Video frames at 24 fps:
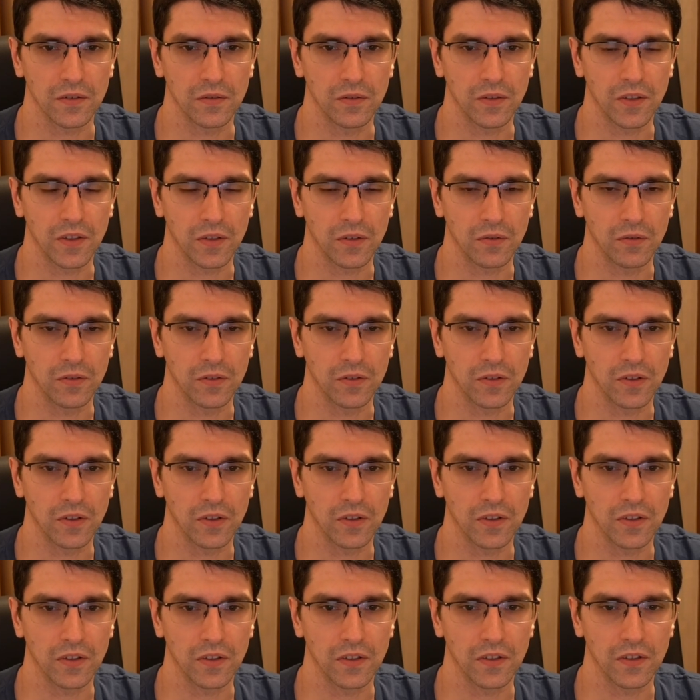doing good
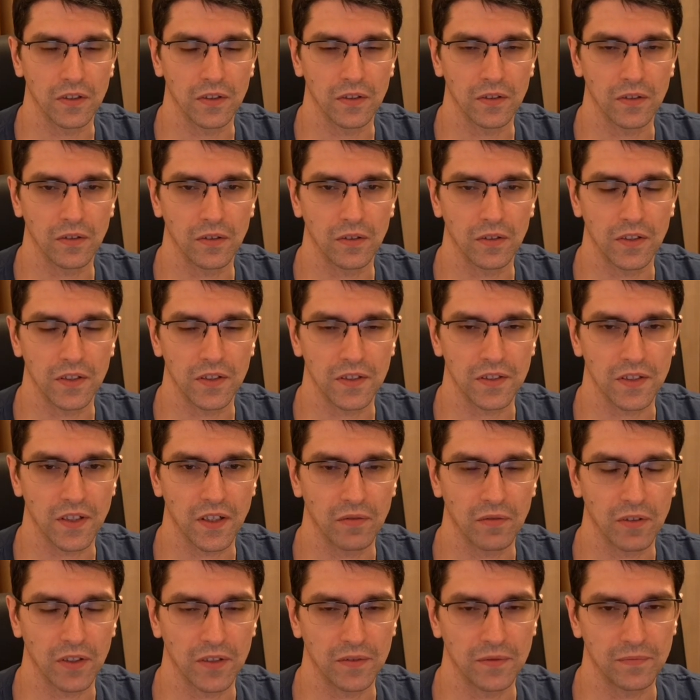on
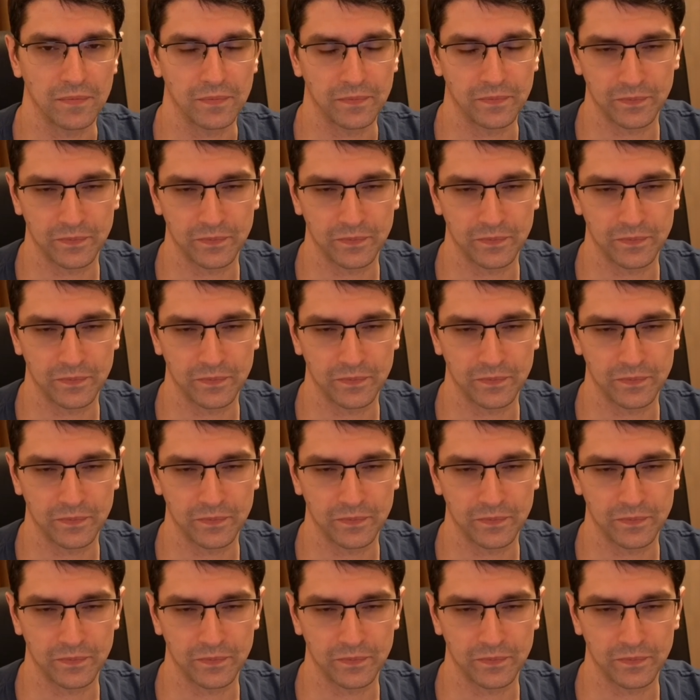e7.